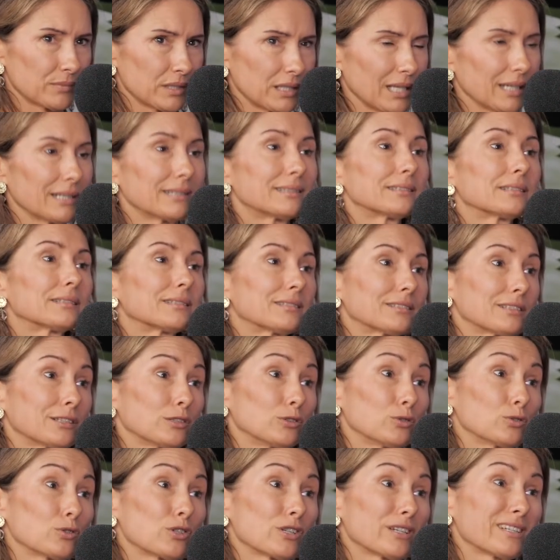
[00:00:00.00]
it's
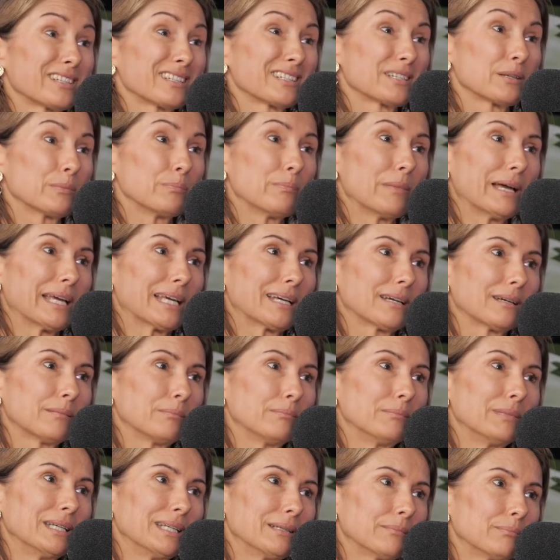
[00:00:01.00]
distilled to make
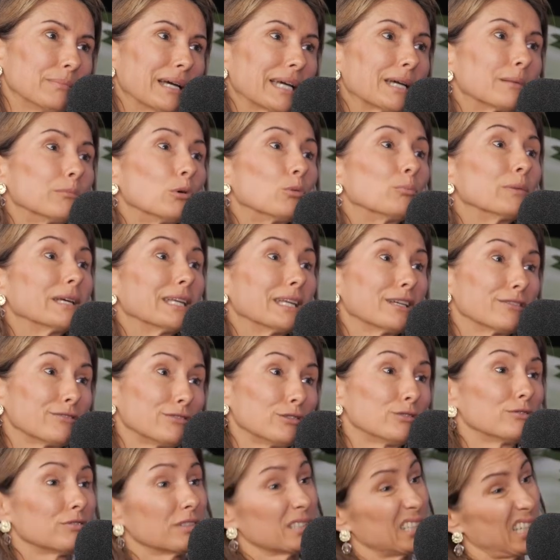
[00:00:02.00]
it more
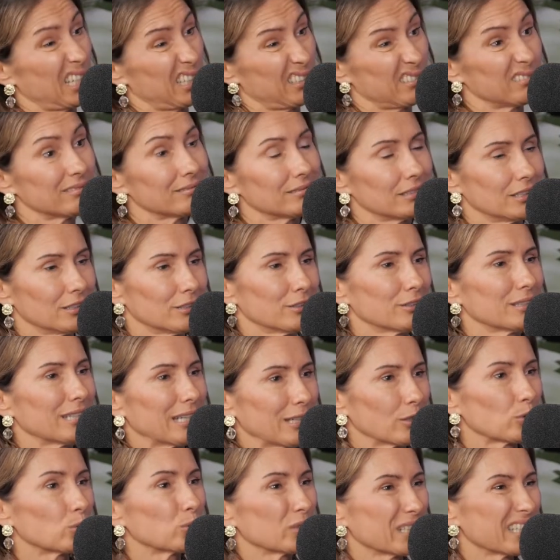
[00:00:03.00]
meaningful for that,
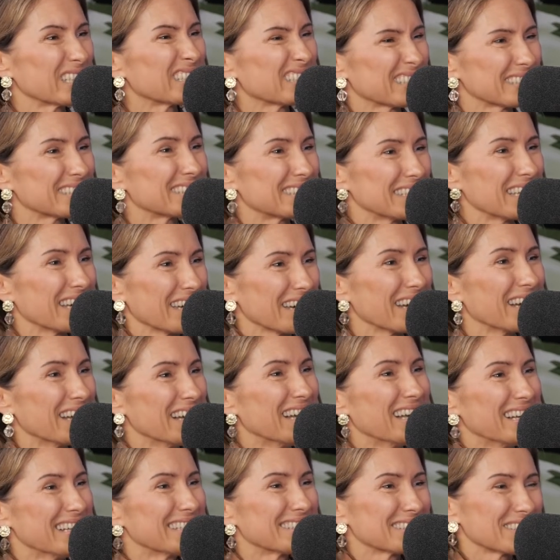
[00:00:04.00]
that audience. Yeah.
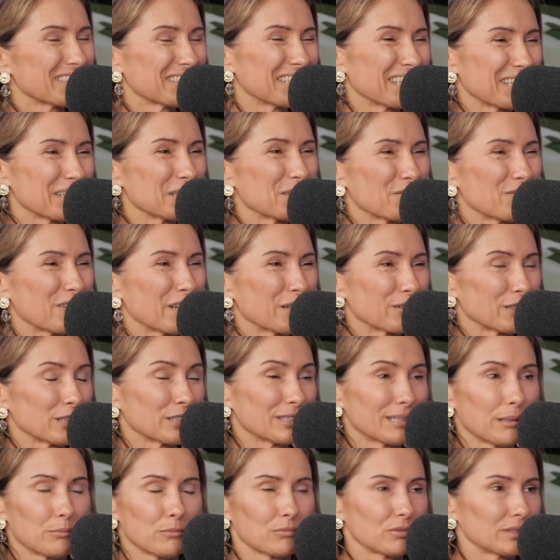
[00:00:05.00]
So it varies.
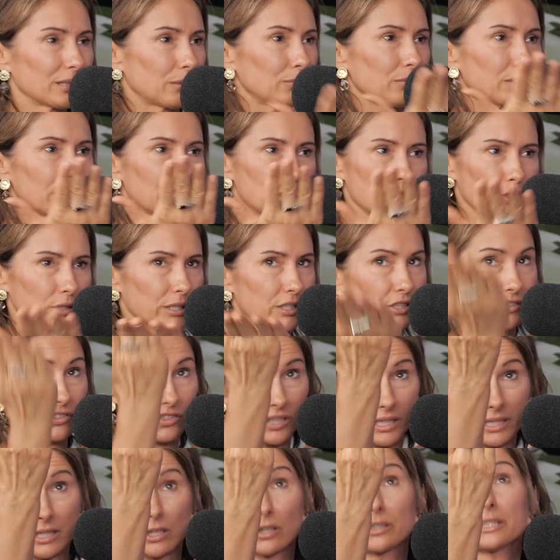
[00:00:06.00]
Some literally just
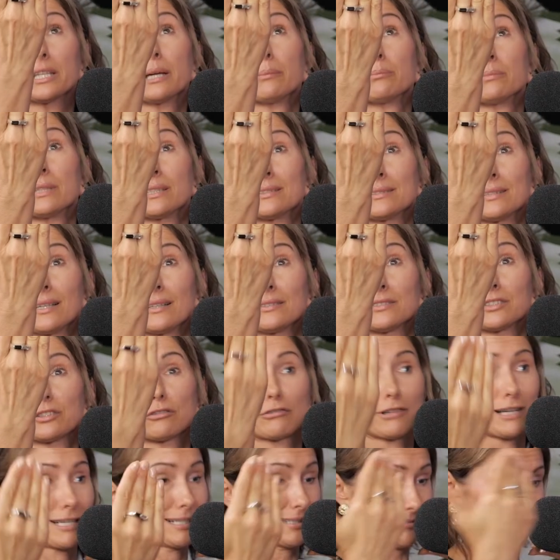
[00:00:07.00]
take and go, yep, that sounds
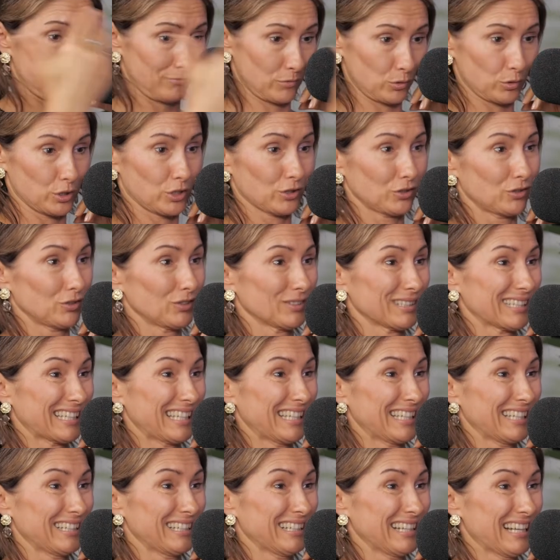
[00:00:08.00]
great, we'll just use it
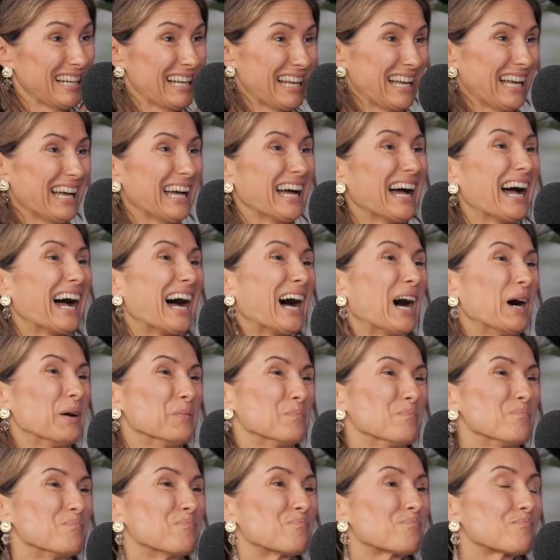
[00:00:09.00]
here.
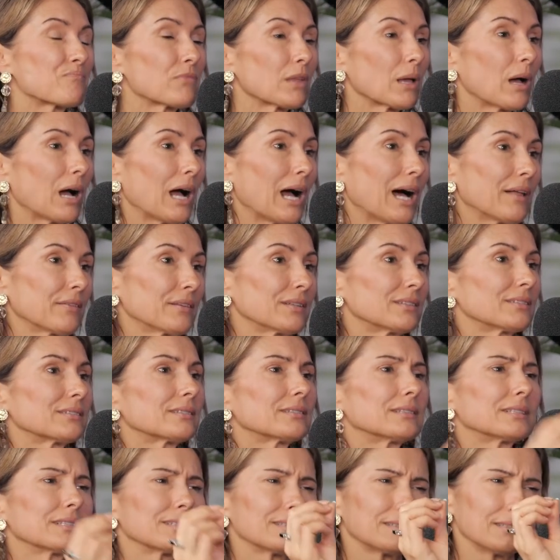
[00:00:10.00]

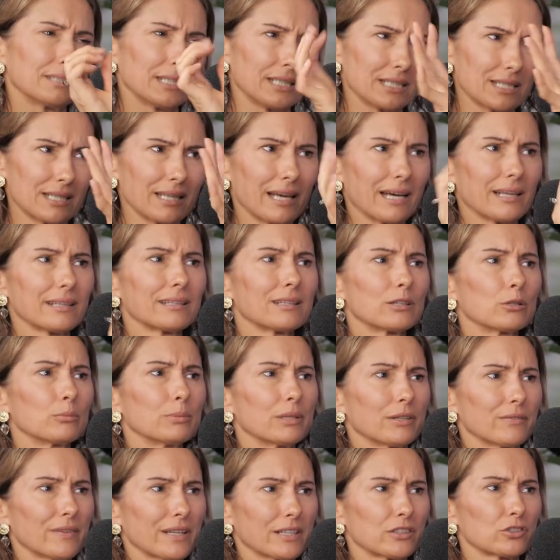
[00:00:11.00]
Others just need that little
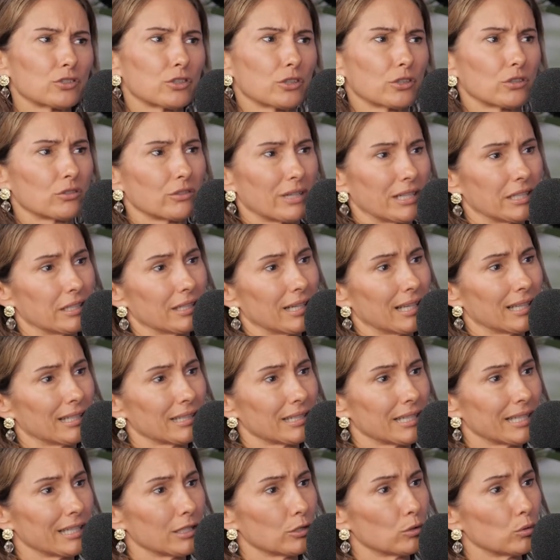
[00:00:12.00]
bit of extra
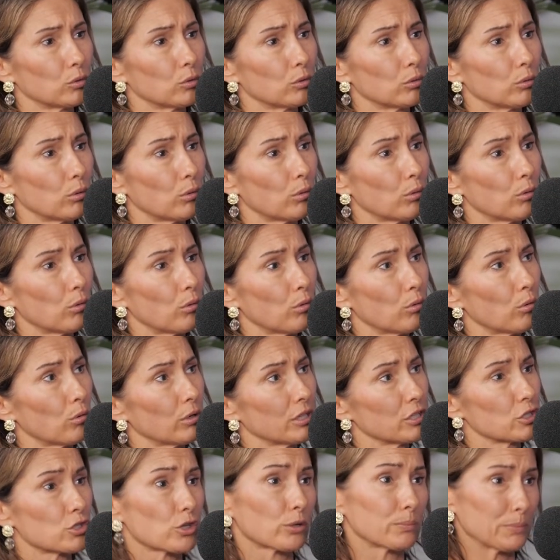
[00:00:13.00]
granularity or
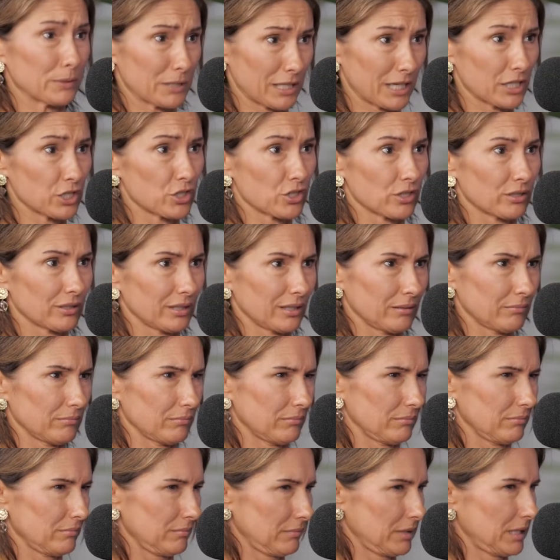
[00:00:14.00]
interpretation that
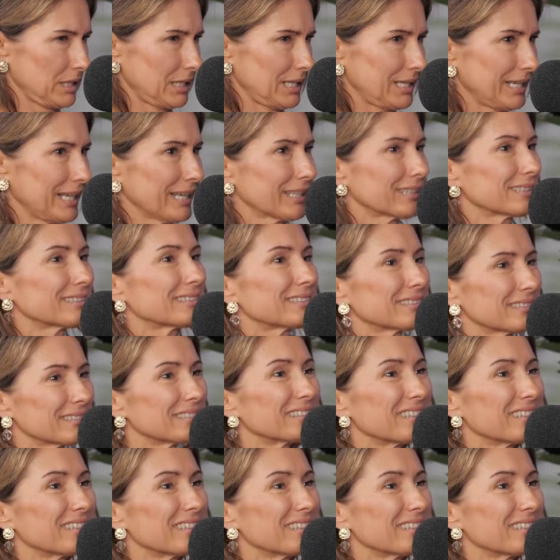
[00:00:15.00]
connects.